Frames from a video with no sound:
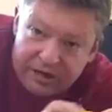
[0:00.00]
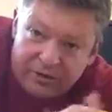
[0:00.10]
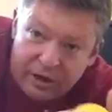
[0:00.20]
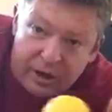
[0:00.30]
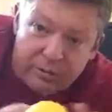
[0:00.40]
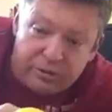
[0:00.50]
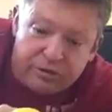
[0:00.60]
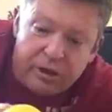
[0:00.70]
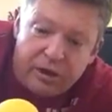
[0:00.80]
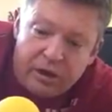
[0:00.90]
10
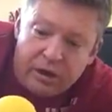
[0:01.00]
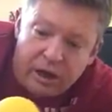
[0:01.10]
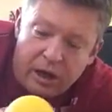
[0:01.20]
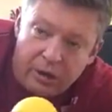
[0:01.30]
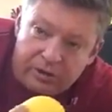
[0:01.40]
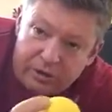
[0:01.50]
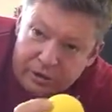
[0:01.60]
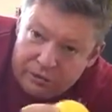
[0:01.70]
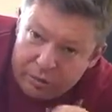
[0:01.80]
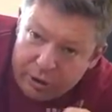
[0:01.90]
times until
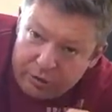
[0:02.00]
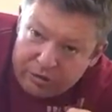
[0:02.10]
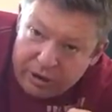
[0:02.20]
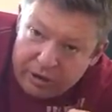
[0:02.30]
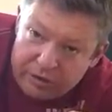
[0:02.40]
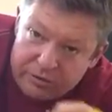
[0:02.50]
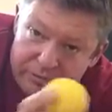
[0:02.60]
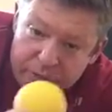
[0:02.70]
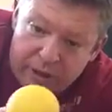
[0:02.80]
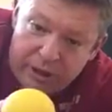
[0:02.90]
you've done both
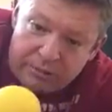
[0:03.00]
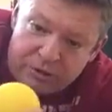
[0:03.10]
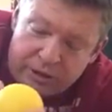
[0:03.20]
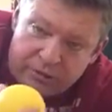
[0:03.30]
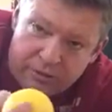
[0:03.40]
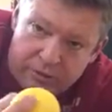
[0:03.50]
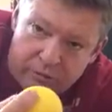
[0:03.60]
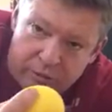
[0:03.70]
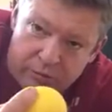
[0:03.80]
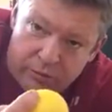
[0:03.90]
sides. Okay, so that's
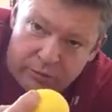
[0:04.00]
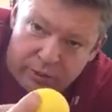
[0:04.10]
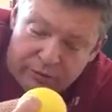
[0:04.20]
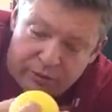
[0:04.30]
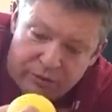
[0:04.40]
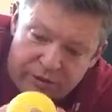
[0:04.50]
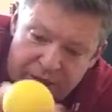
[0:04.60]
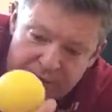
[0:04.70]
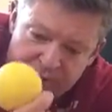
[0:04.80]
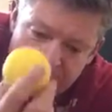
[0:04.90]
one of the first
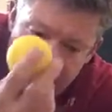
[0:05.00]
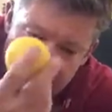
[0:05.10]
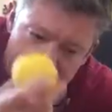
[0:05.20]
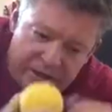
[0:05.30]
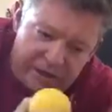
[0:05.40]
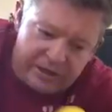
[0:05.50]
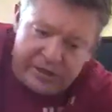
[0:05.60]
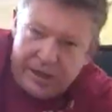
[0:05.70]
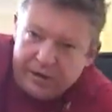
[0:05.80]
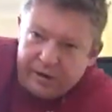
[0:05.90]
areas. Second
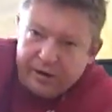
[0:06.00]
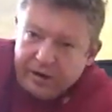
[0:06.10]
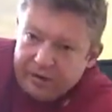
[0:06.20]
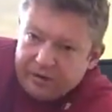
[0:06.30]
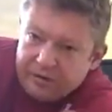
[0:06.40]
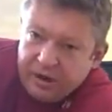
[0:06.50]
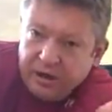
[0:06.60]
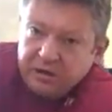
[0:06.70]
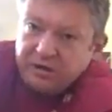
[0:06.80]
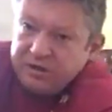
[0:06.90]
area is
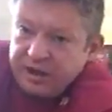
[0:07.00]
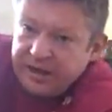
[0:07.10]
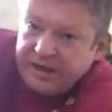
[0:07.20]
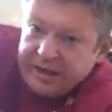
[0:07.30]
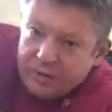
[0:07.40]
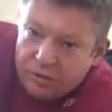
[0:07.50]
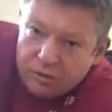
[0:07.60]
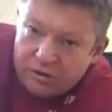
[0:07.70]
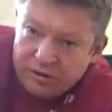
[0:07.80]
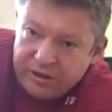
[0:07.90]
just getting in
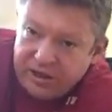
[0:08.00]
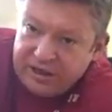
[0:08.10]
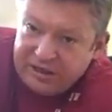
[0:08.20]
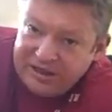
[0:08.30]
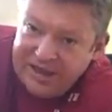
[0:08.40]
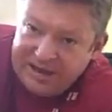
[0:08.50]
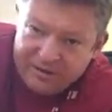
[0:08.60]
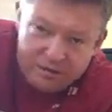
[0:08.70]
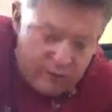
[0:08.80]
under the kind of lats,